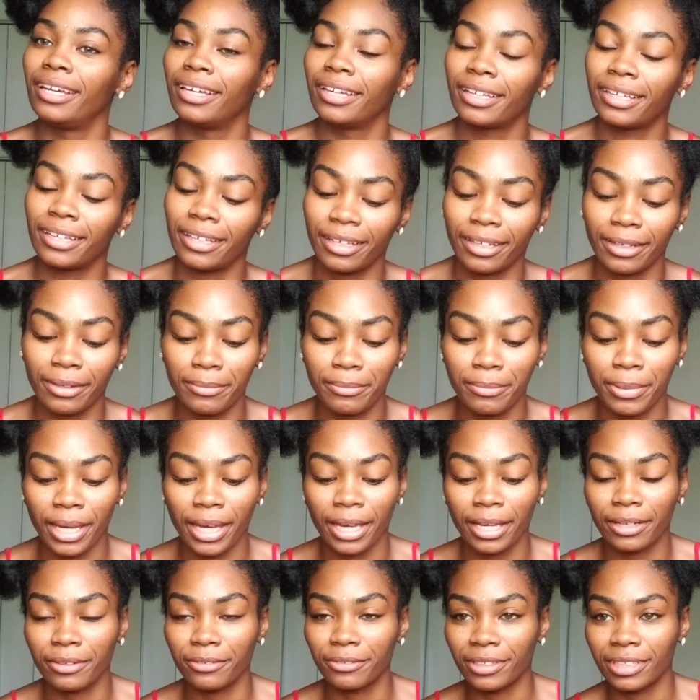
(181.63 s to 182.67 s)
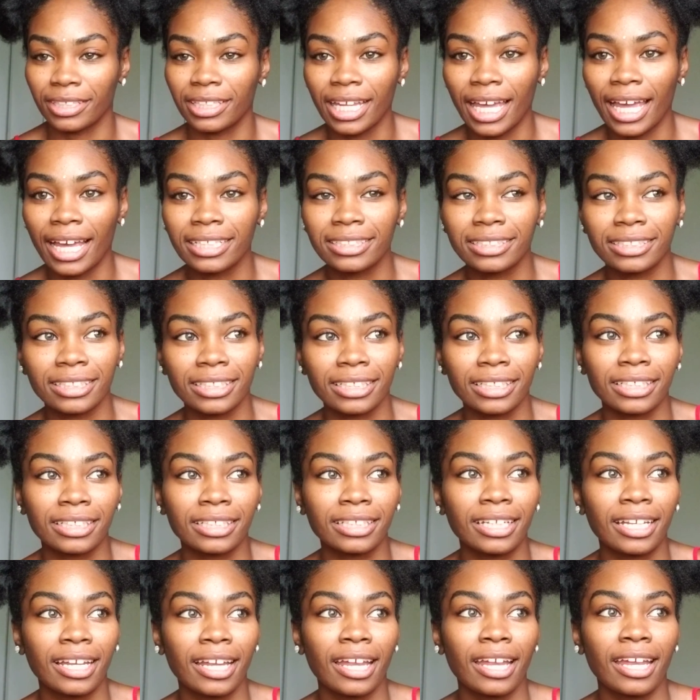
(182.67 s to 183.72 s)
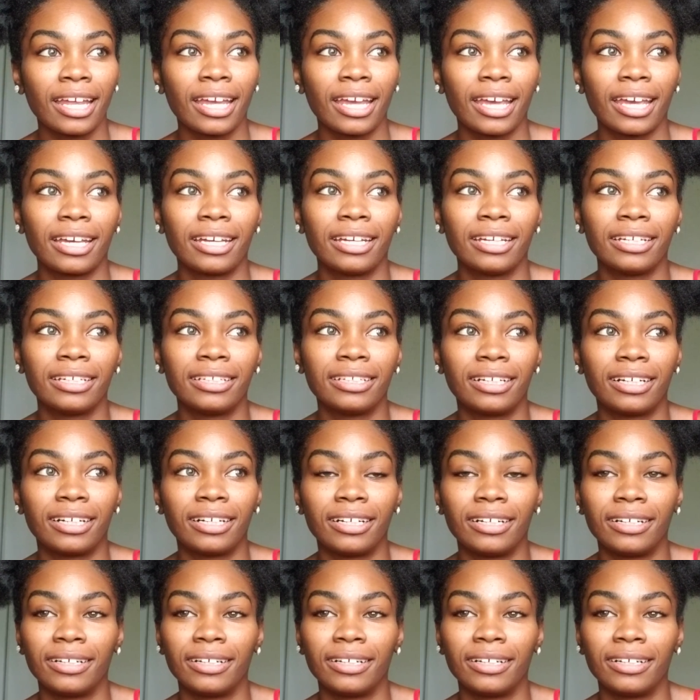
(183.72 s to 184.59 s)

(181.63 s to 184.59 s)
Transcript: kicking back and relaxing and